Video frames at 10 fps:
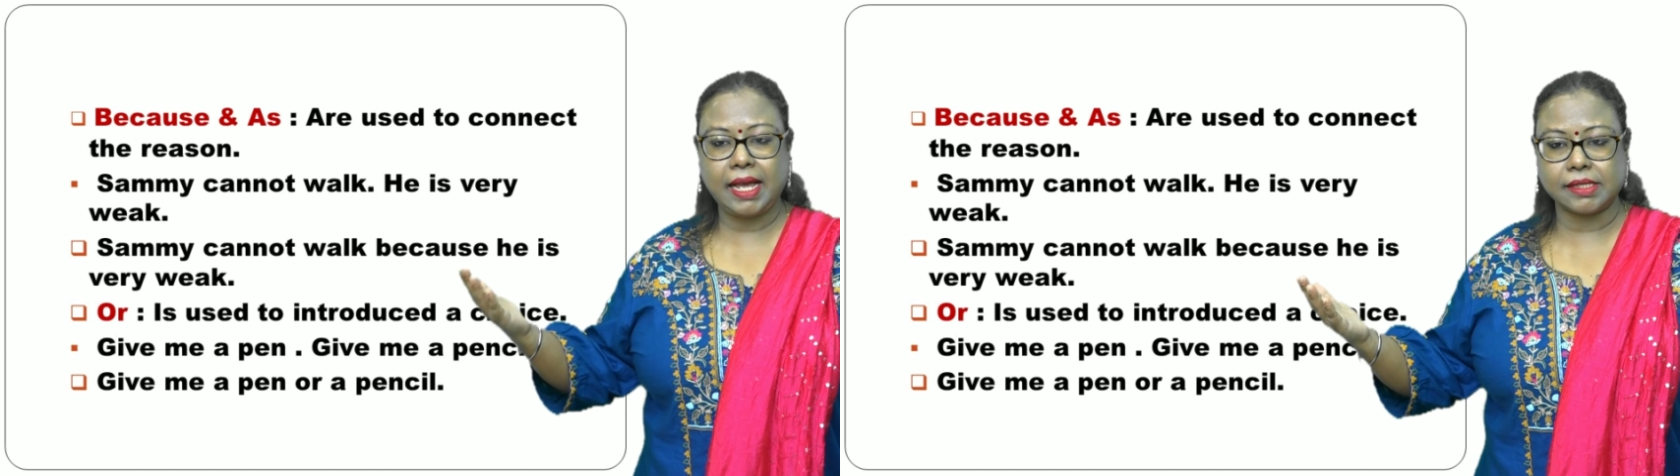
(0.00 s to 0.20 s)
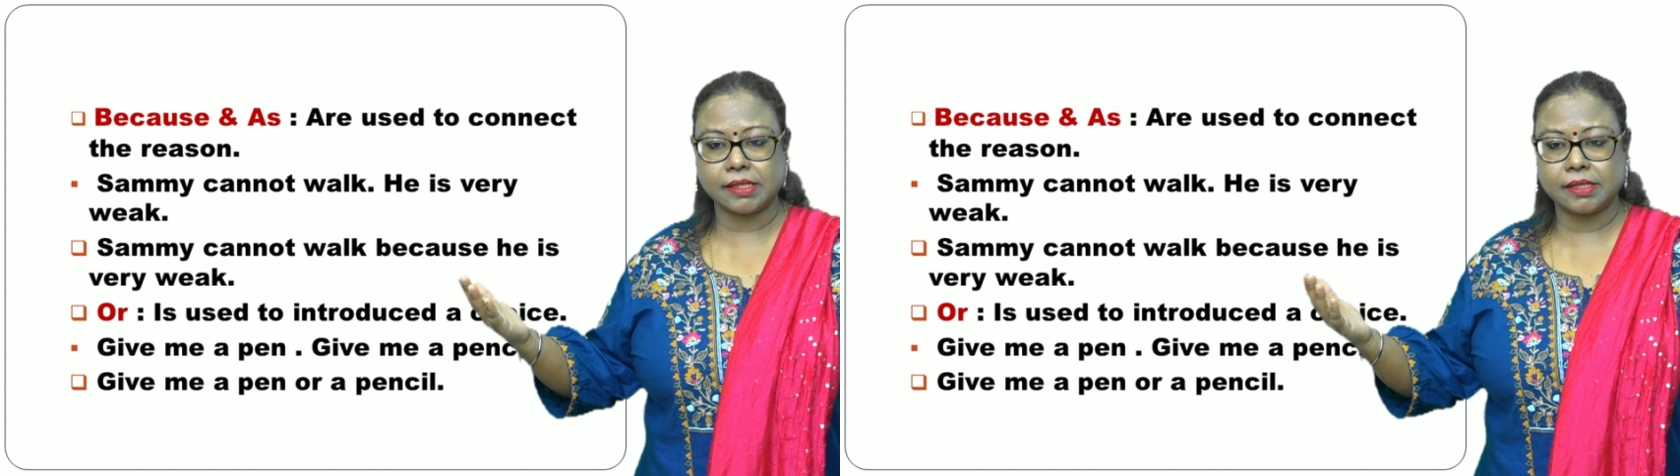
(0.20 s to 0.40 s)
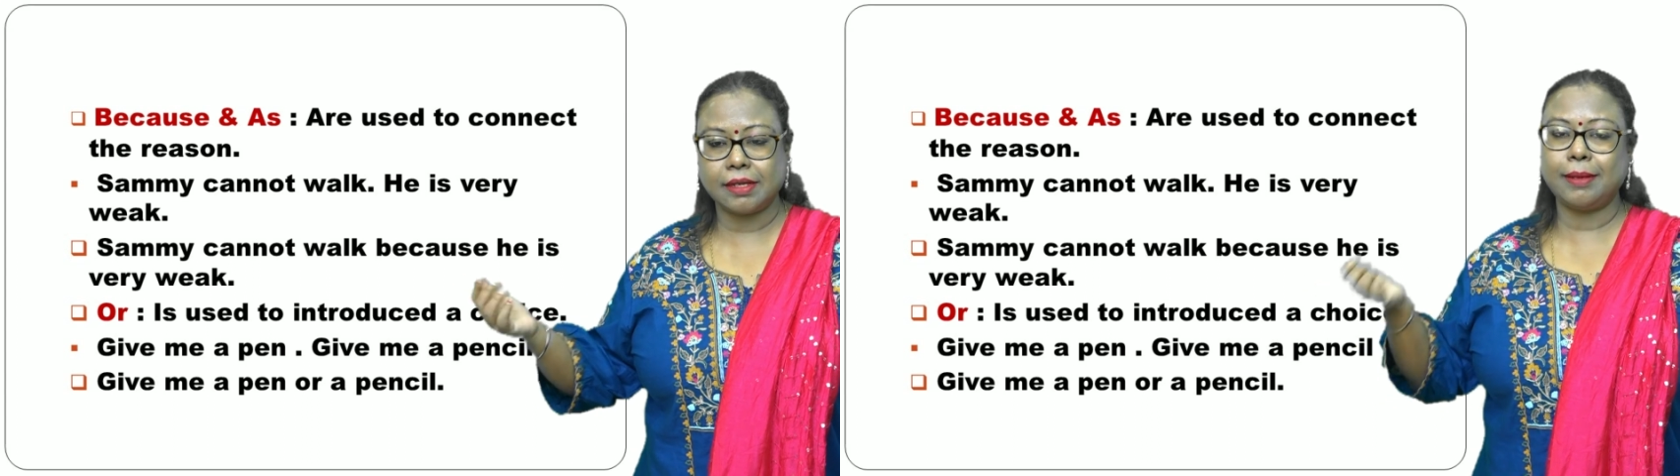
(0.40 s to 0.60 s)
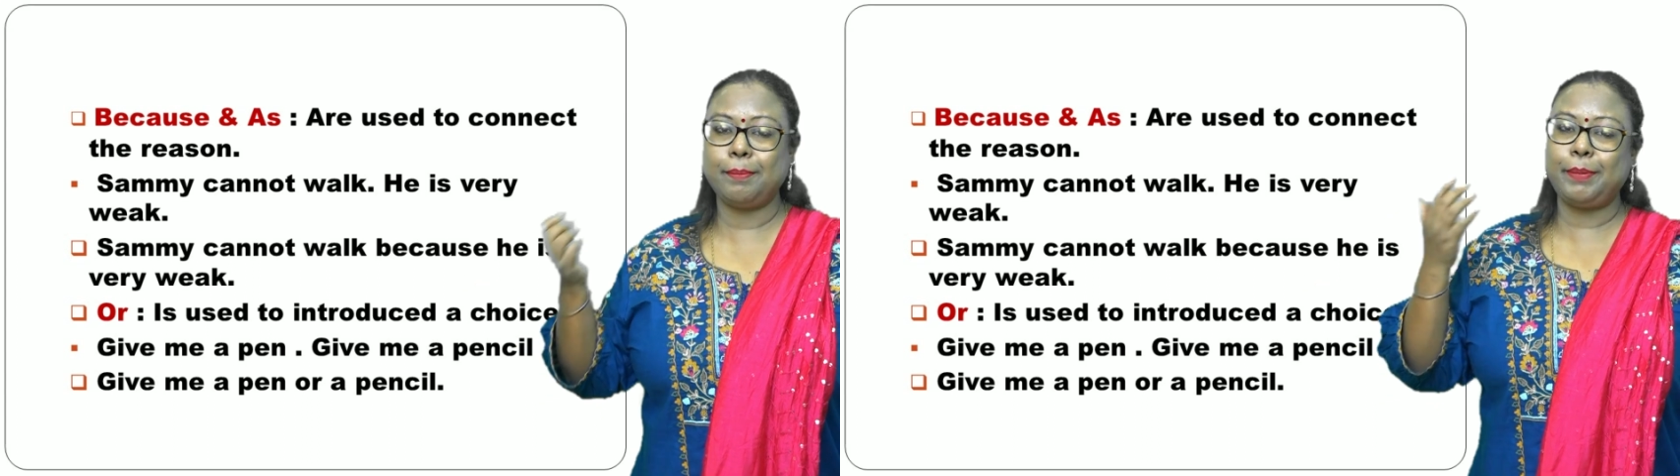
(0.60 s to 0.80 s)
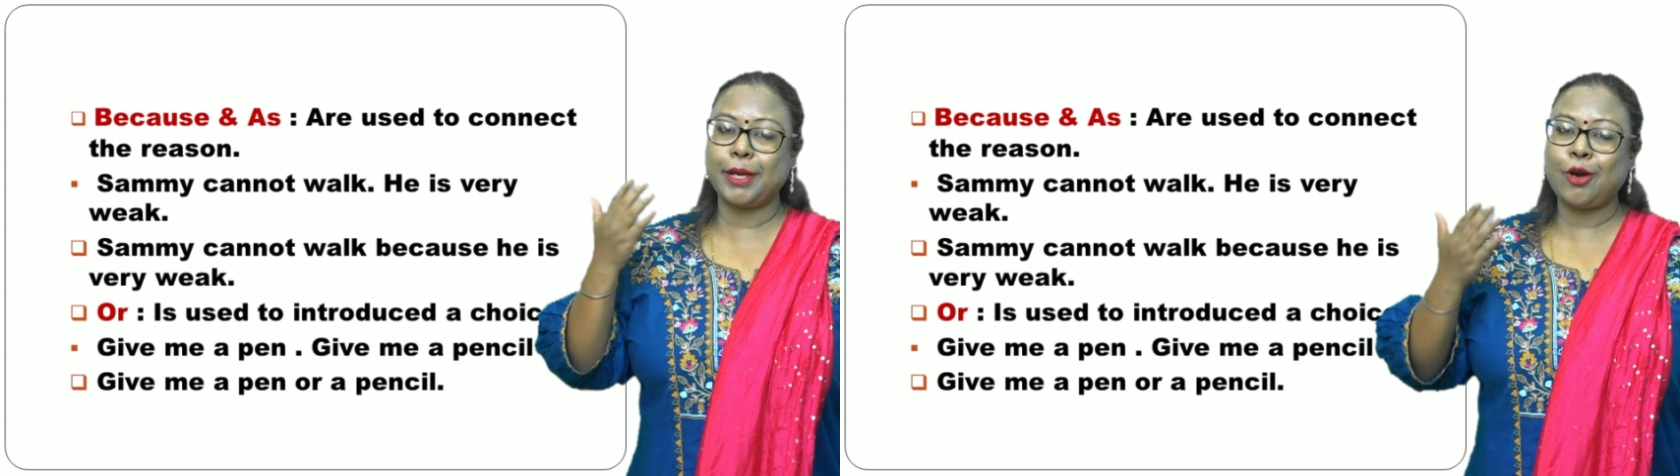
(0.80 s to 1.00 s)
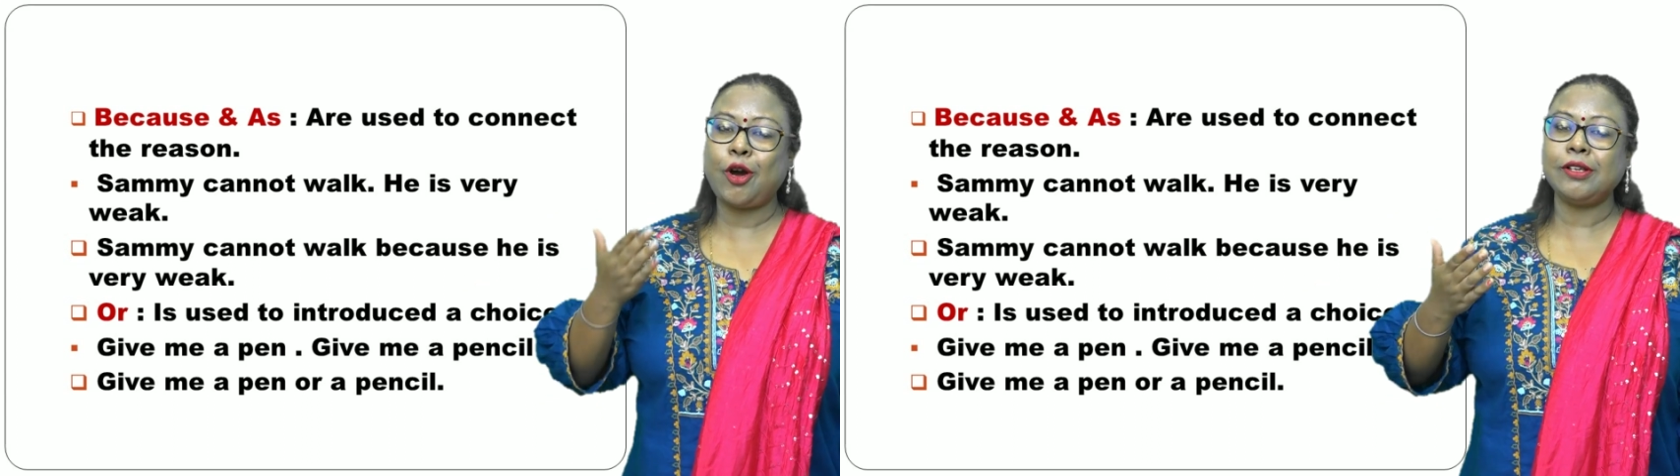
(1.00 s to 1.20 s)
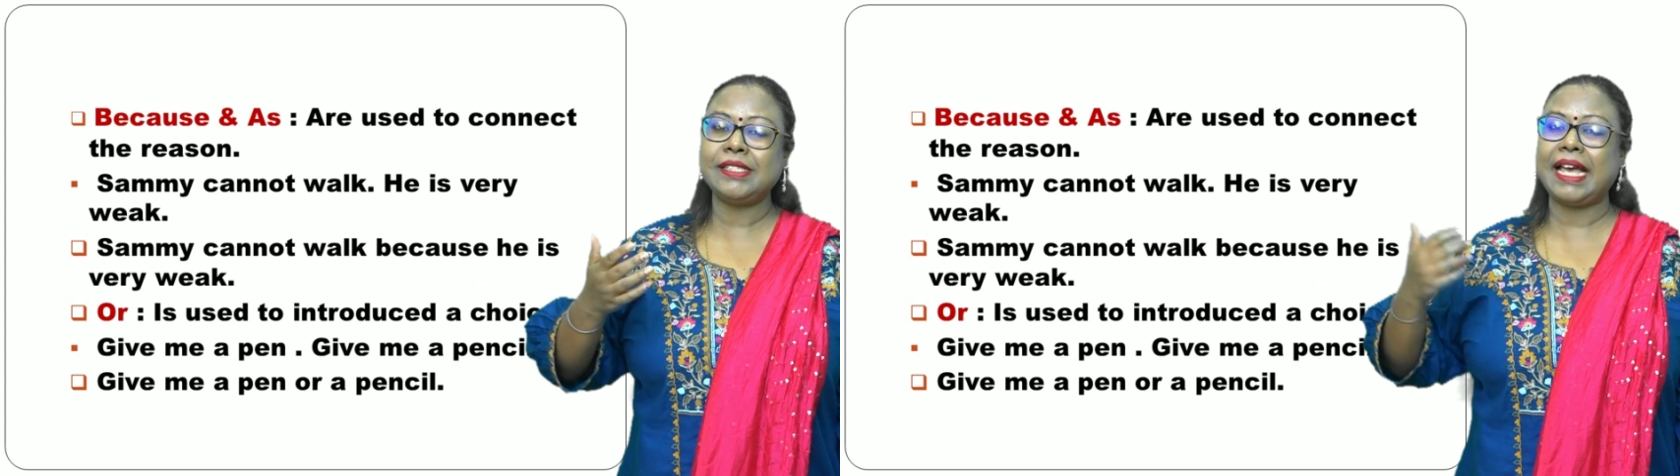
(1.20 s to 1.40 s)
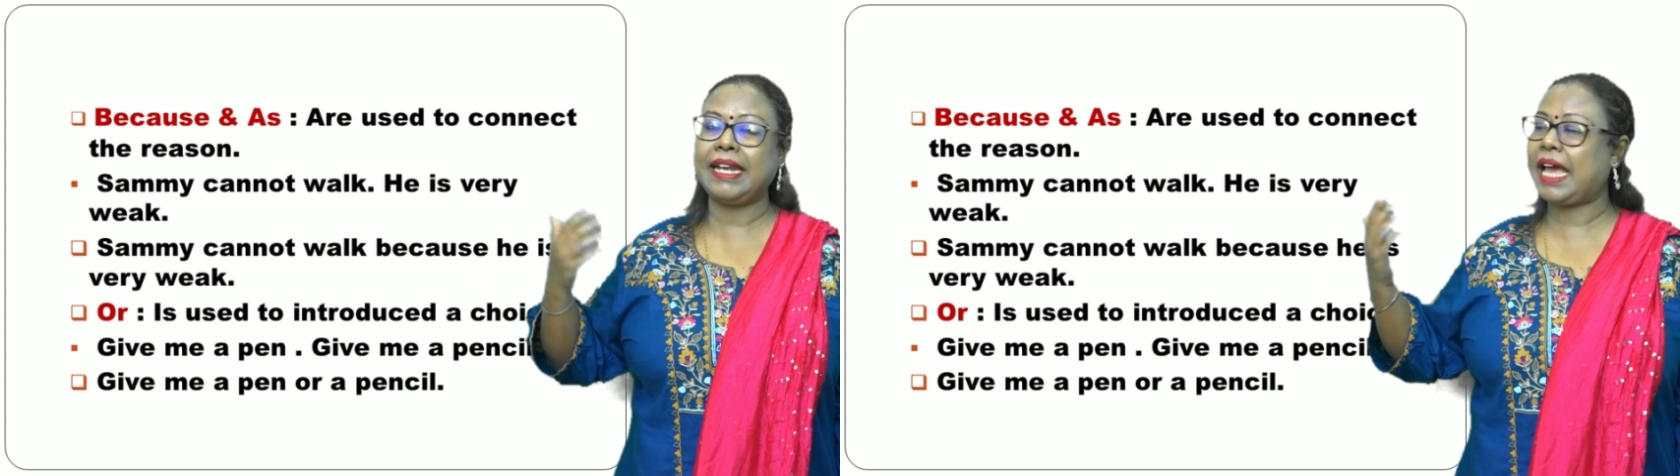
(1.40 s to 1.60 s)
as.
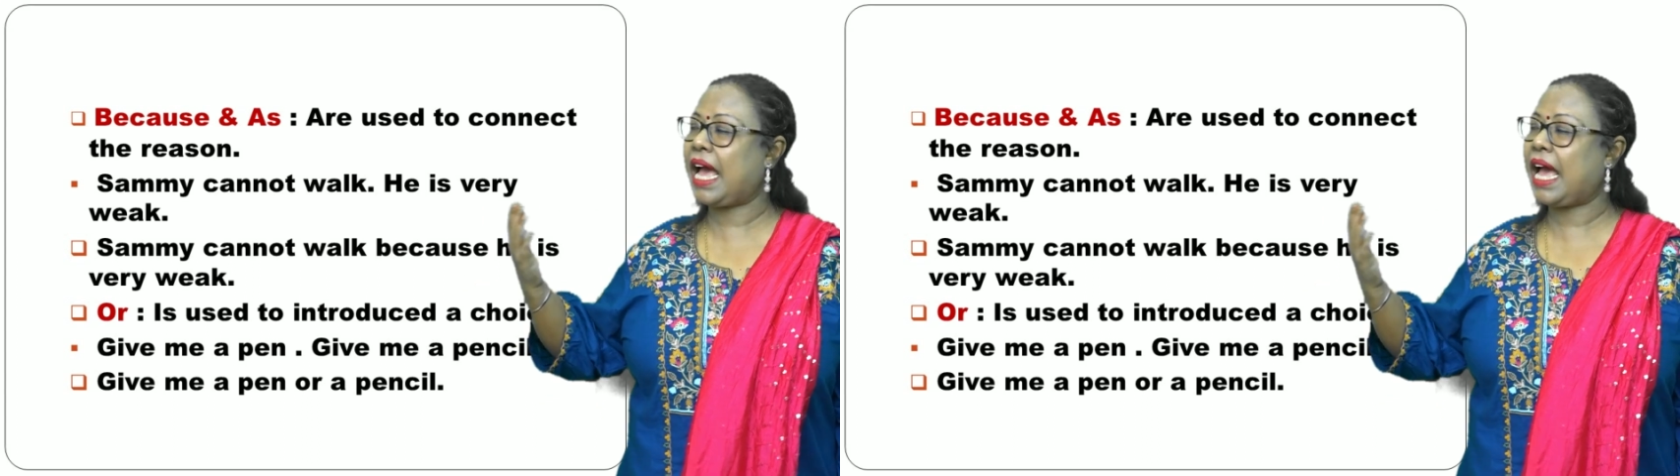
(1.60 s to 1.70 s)
Because and